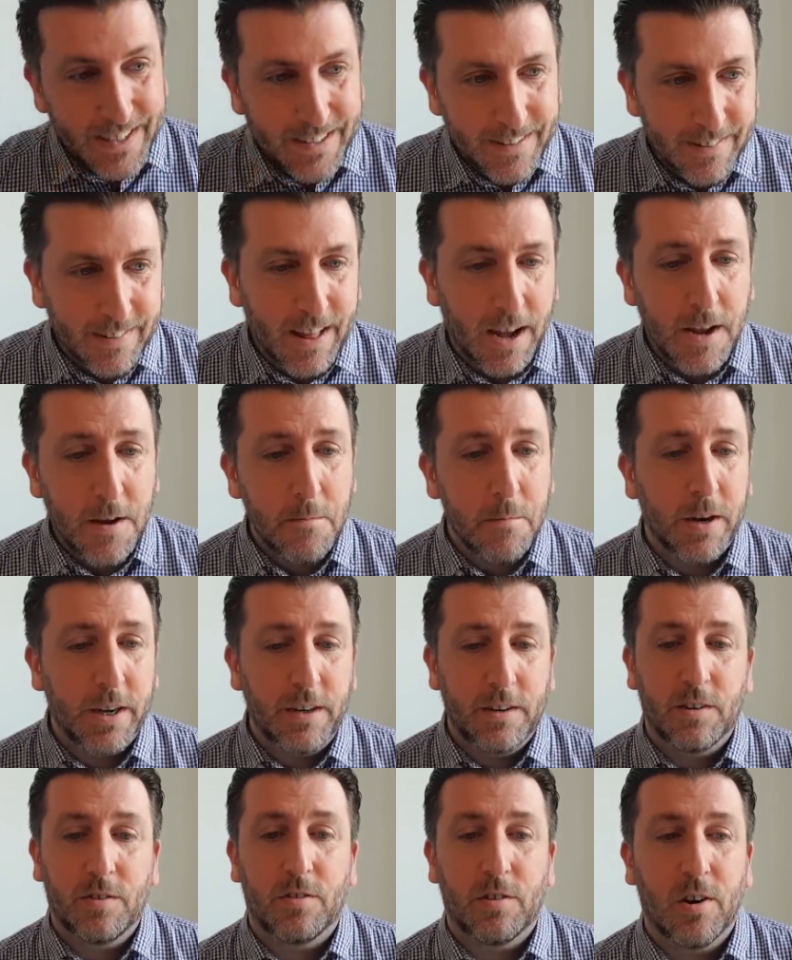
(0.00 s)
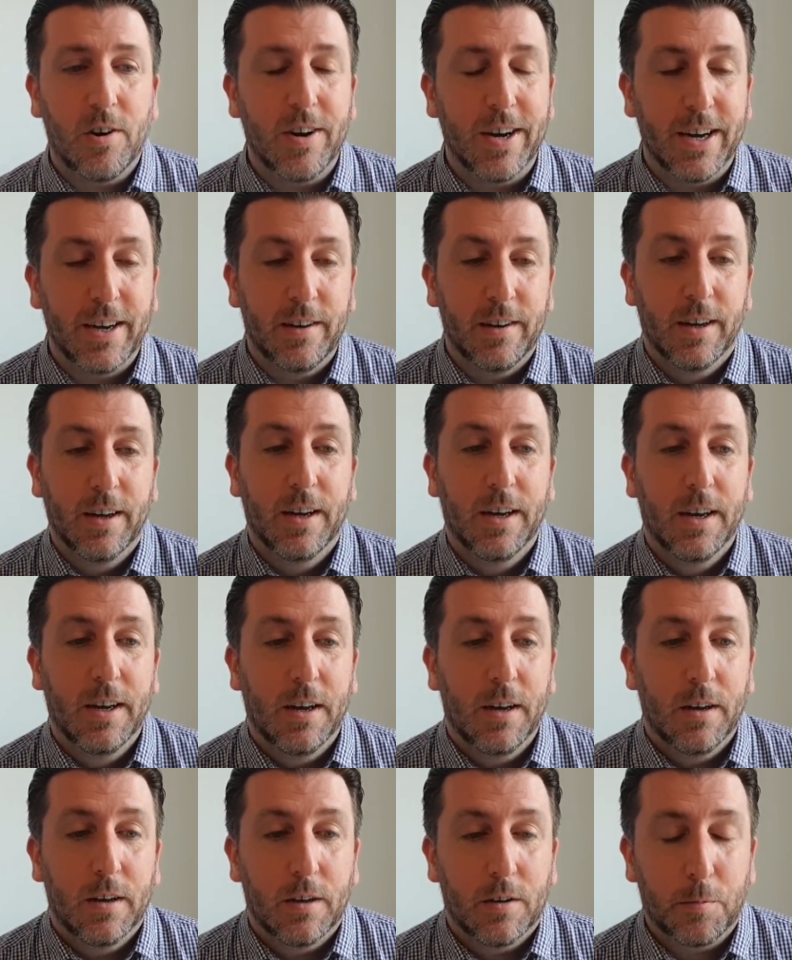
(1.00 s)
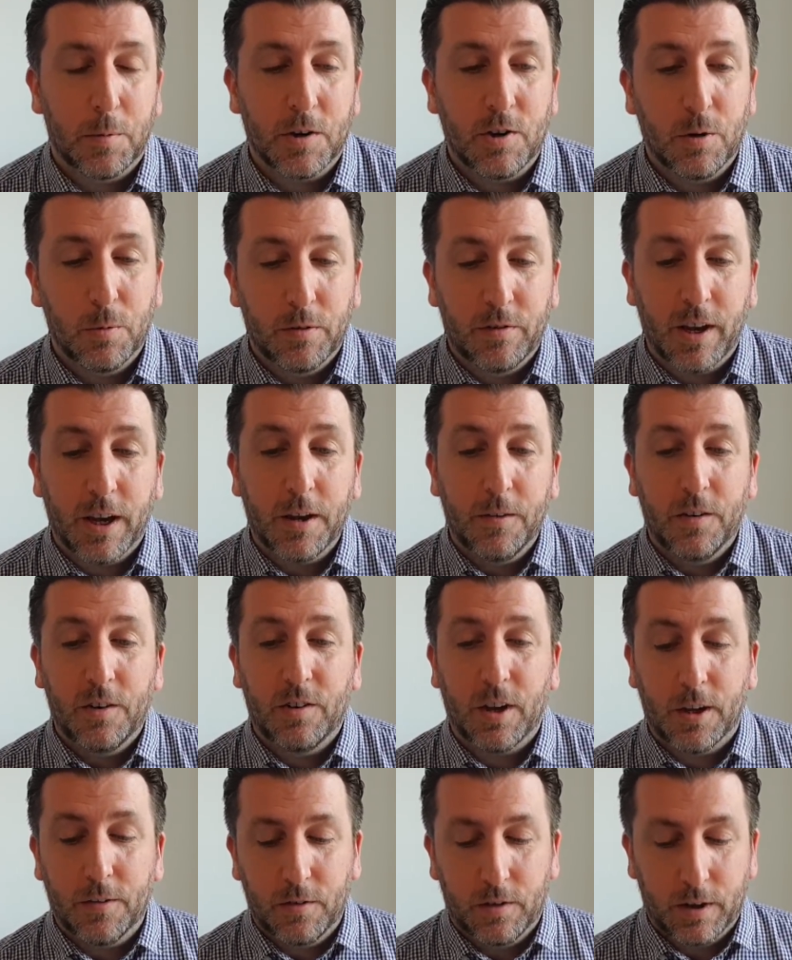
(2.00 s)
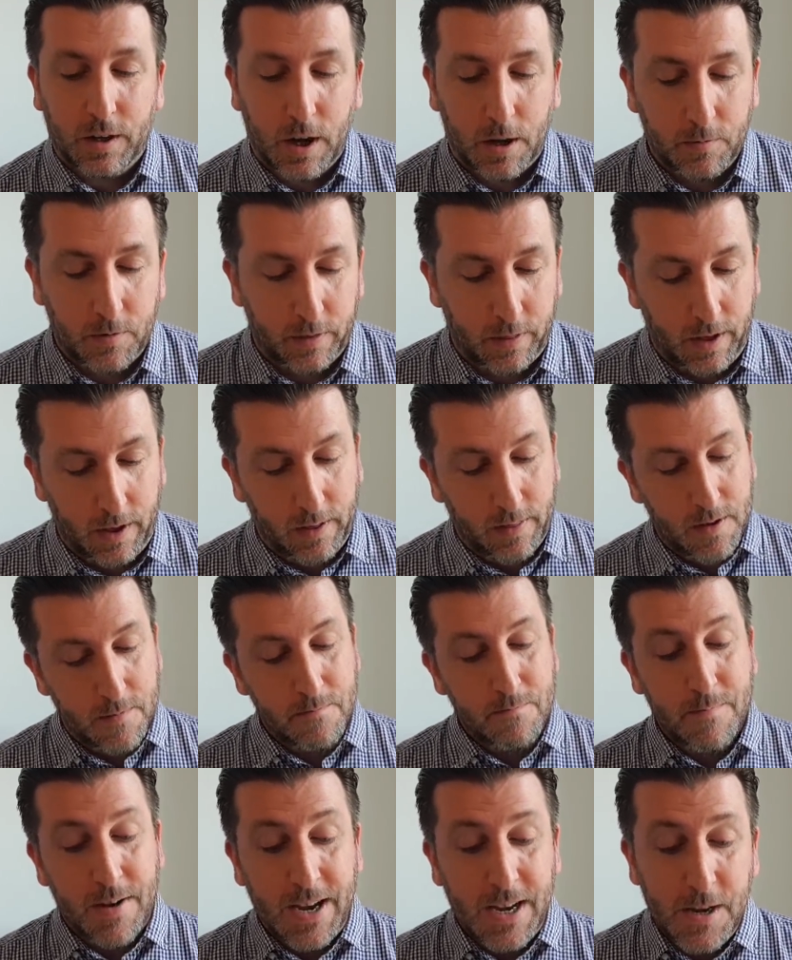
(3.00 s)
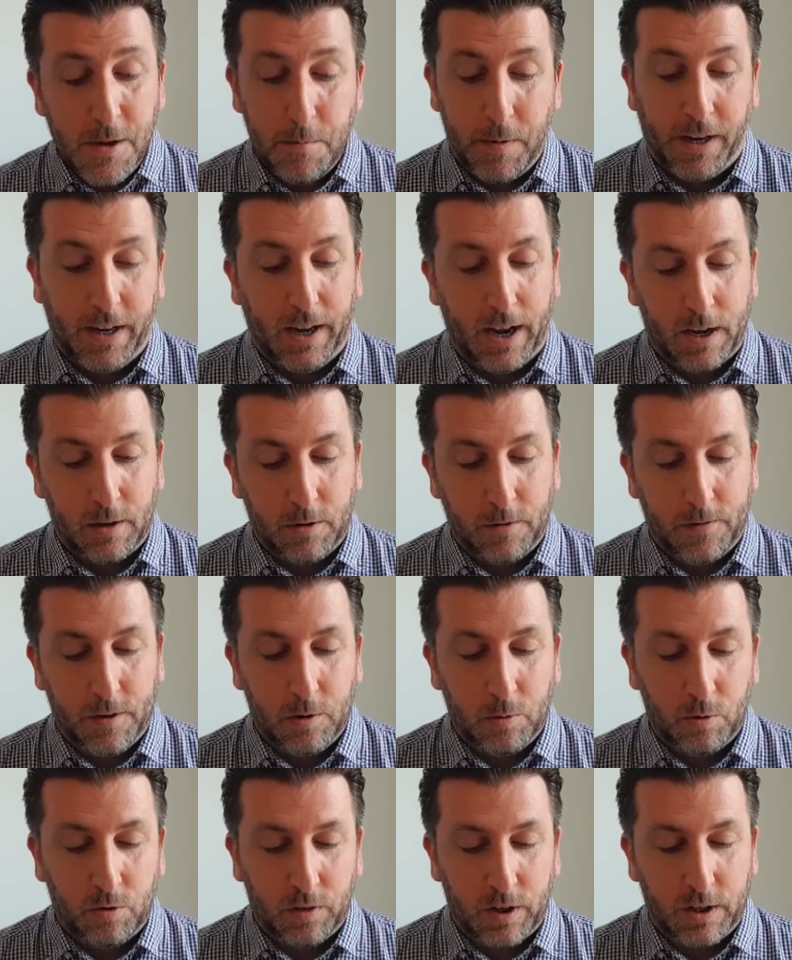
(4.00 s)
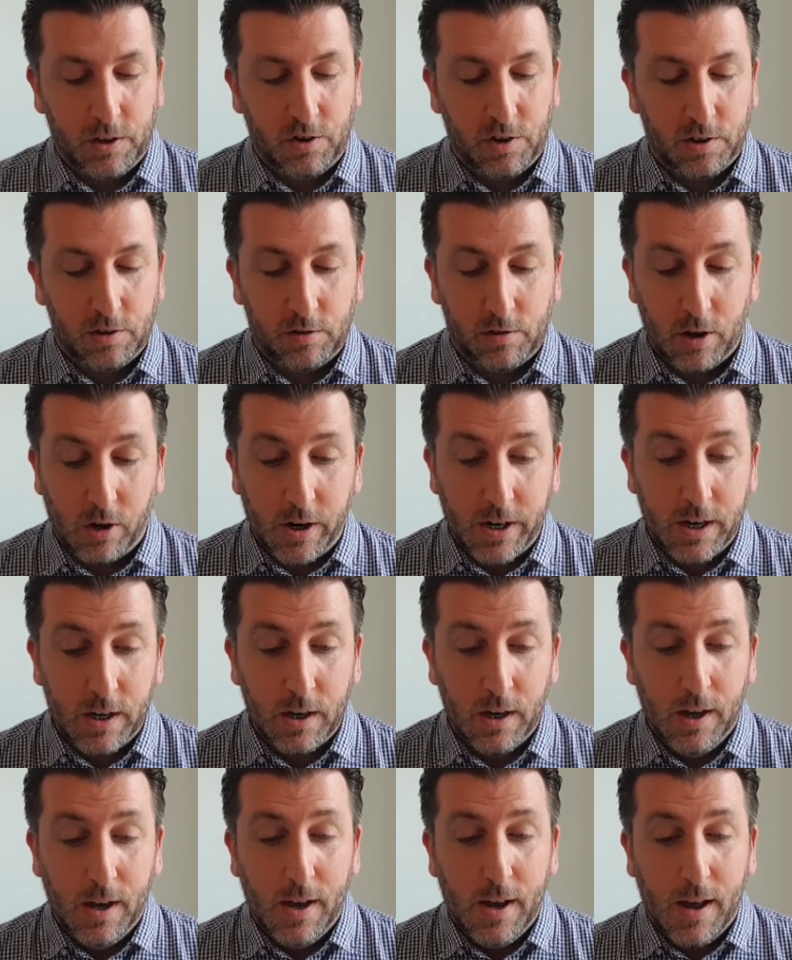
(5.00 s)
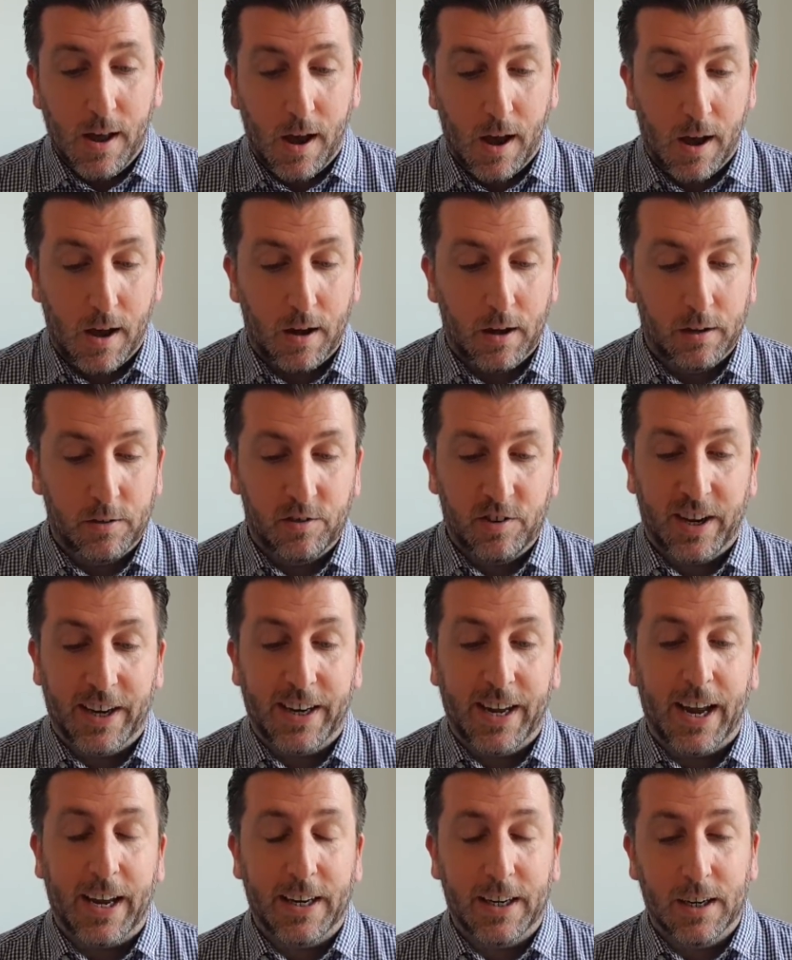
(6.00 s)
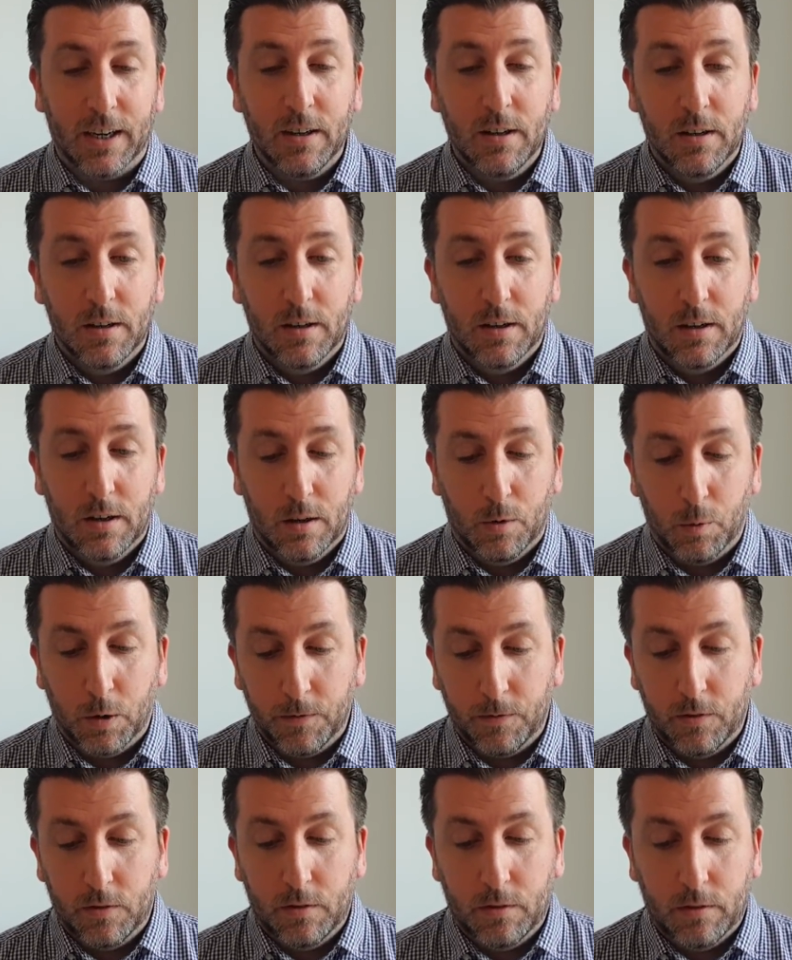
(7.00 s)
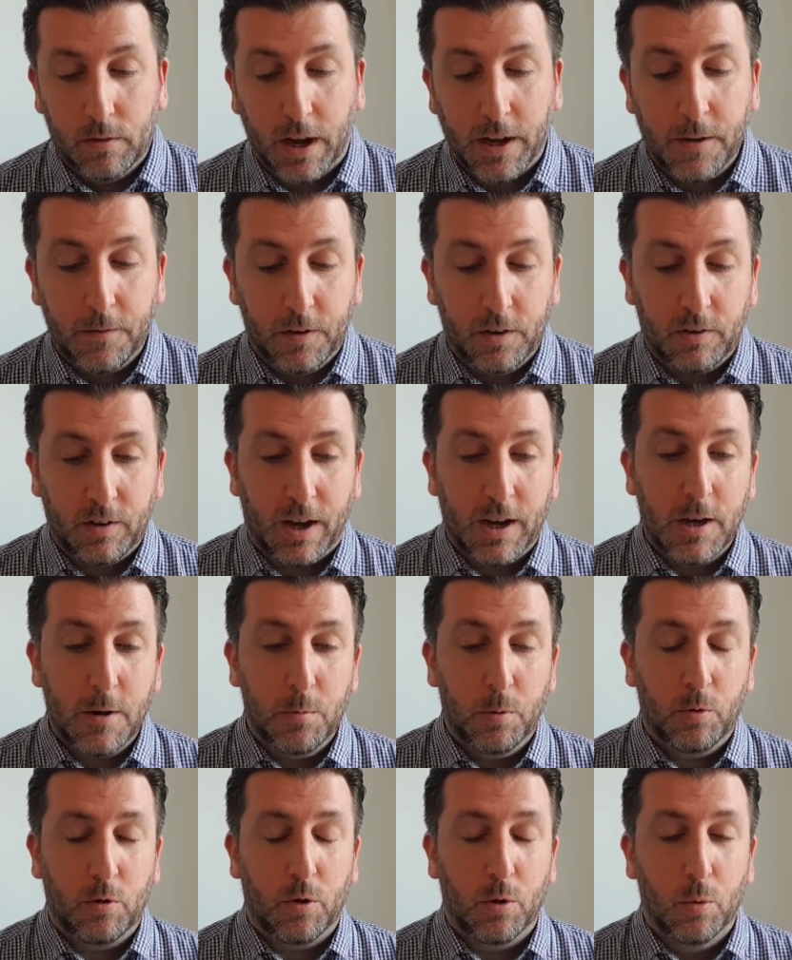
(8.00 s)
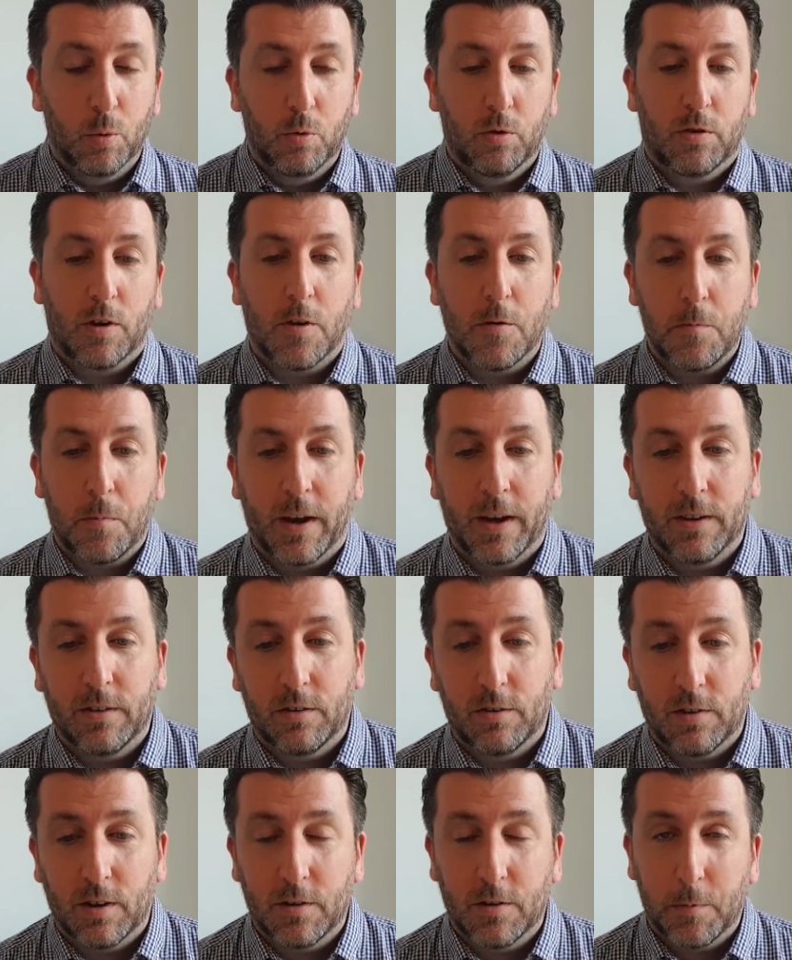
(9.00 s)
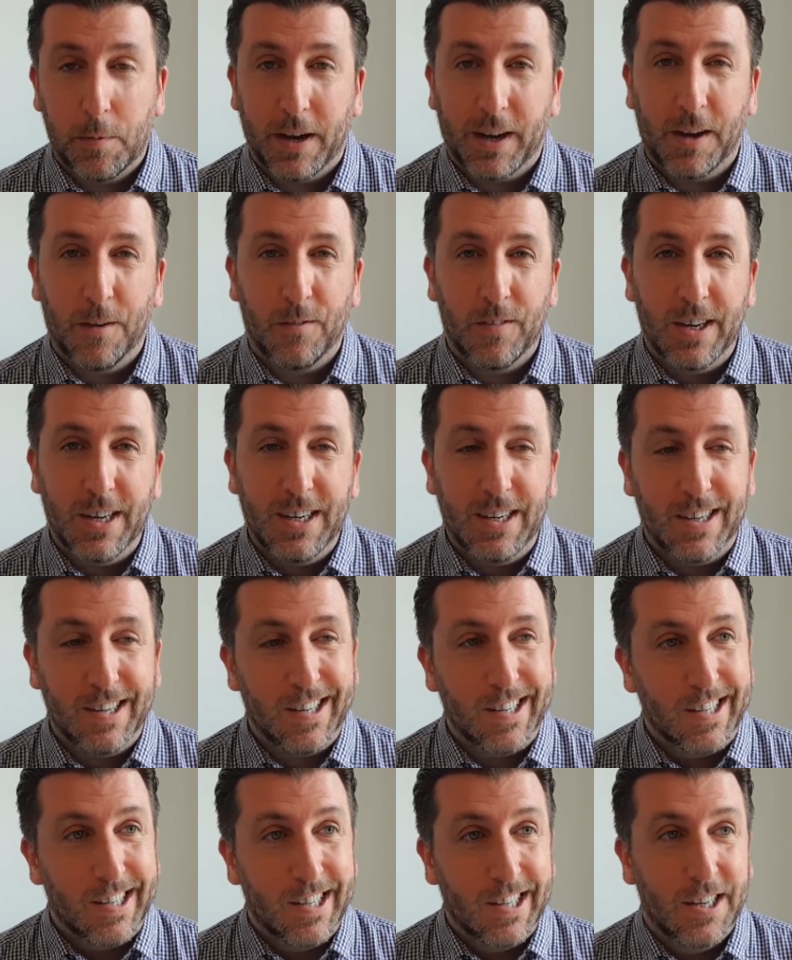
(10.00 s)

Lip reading: they may decide, especially with Davies able to cover there, that maybe Alderweireld, Sanchez, Dier and Tanganga, with Davies able to also play as a centre-back if needed,